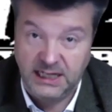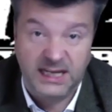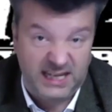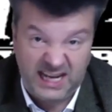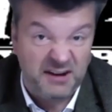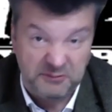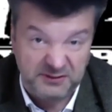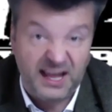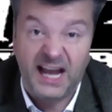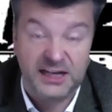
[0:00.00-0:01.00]
in a
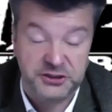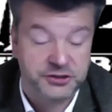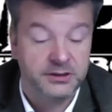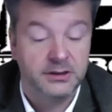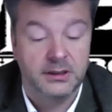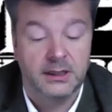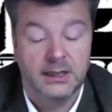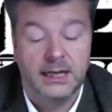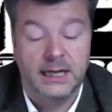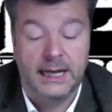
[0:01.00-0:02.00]
flash.
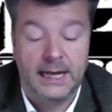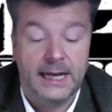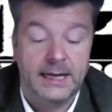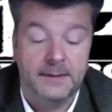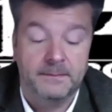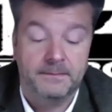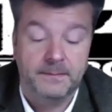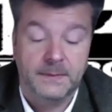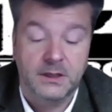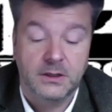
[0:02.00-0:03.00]

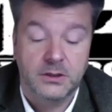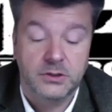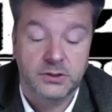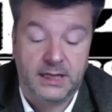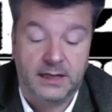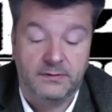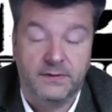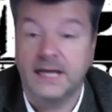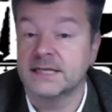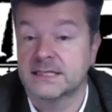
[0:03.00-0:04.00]
So yeah,
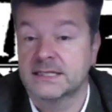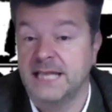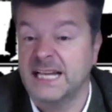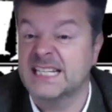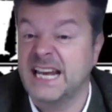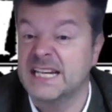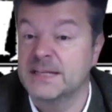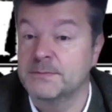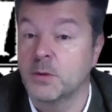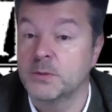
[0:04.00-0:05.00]
that's kind of the
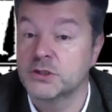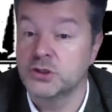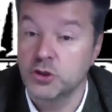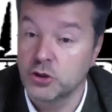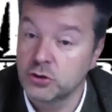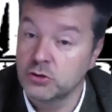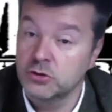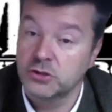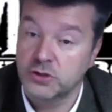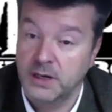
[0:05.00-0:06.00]
purpose. You're
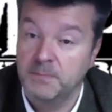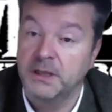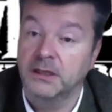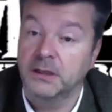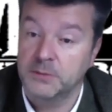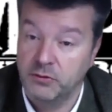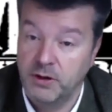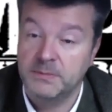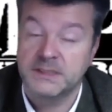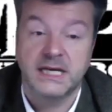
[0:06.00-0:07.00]
trying to build up your
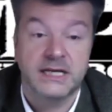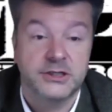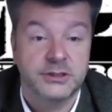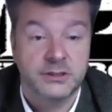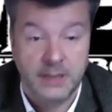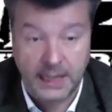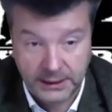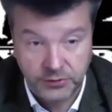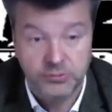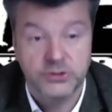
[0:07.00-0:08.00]
reputation and
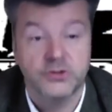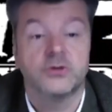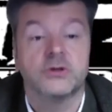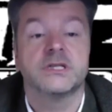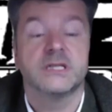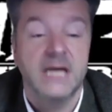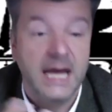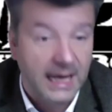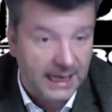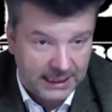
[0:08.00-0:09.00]
your resources,
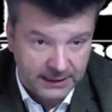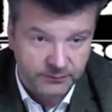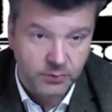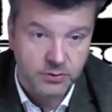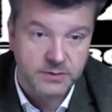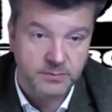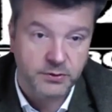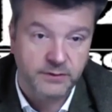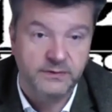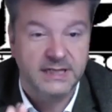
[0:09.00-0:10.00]
and of course
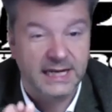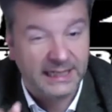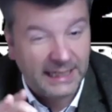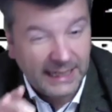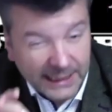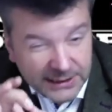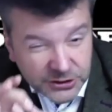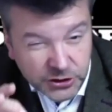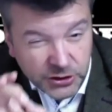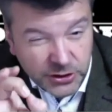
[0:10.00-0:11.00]
improve your deck and get it
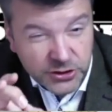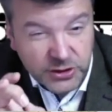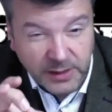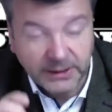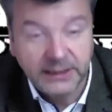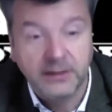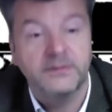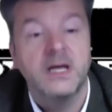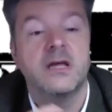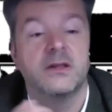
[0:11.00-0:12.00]
just streamlined enough
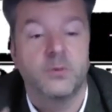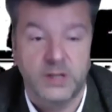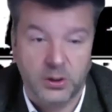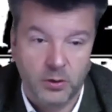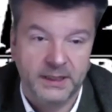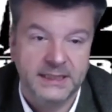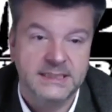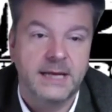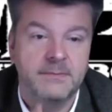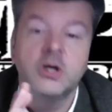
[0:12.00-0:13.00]
that when you go up against
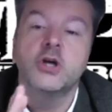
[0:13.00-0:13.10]
him,